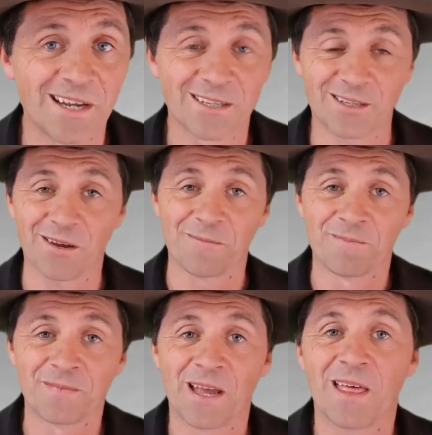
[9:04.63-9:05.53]
So
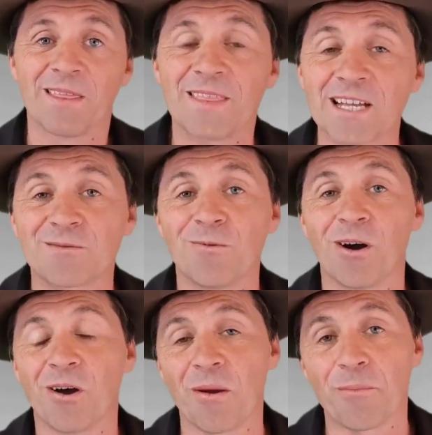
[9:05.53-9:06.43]
that's
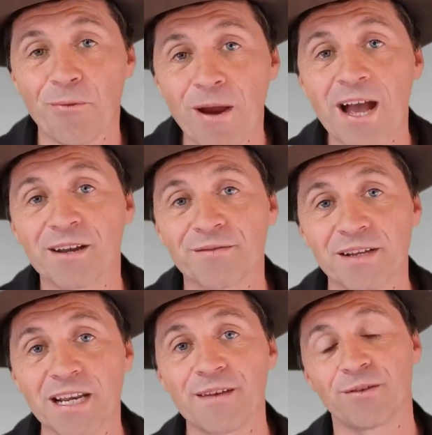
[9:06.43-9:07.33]
why I'm proud of the
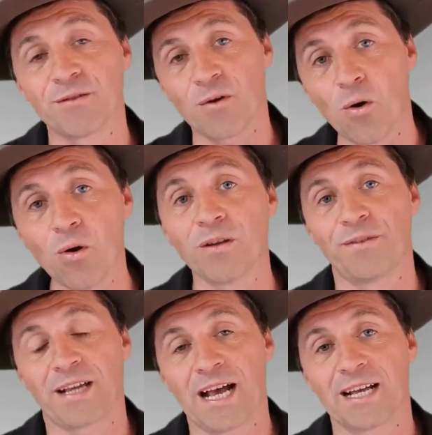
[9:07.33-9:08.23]
level of all of
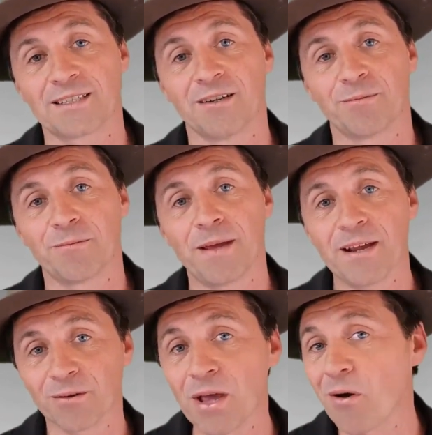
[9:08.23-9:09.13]
the cars that I
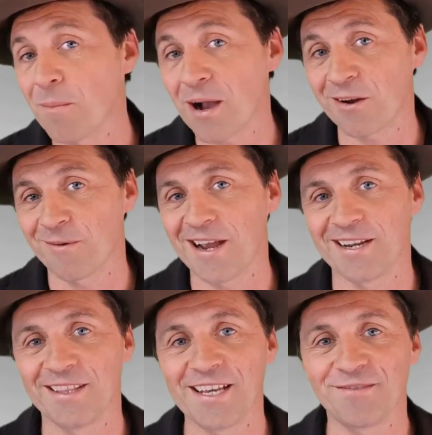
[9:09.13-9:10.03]
prepare. Although I muck around
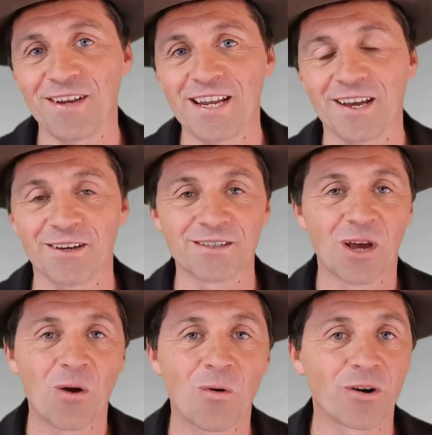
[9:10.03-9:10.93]
in these videos,
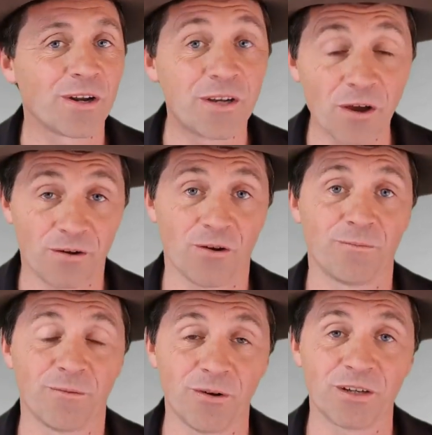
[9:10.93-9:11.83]
what I don't
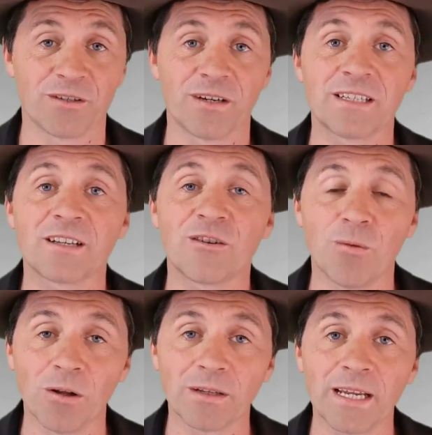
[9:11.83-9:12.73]
compromise on is the
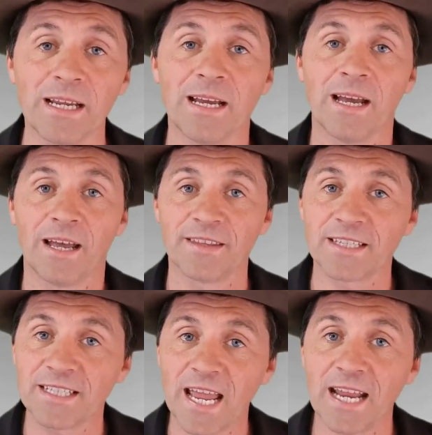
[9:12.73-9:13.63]
quality and the
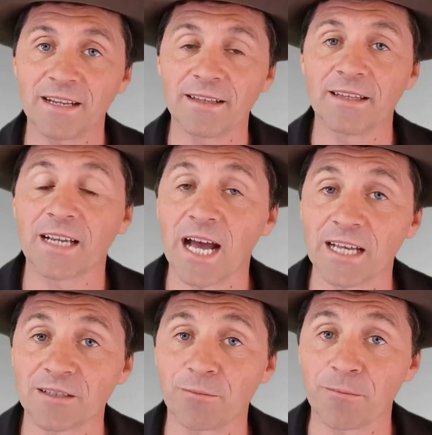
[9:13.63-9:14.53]
standard that the
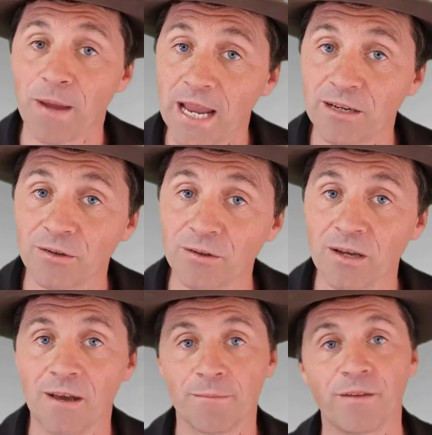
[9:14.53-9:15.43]
cars are prepared to
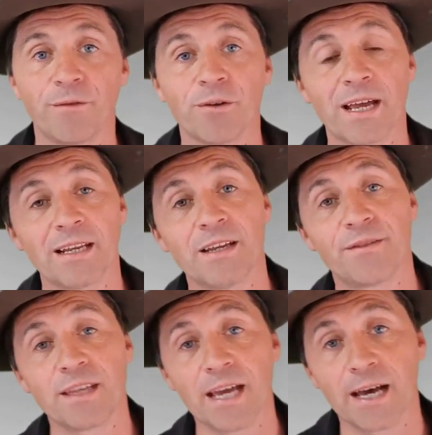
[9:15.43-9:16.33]
before they leave
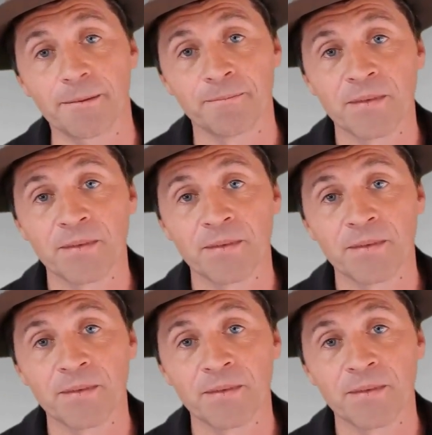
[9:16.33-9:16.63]
the yard.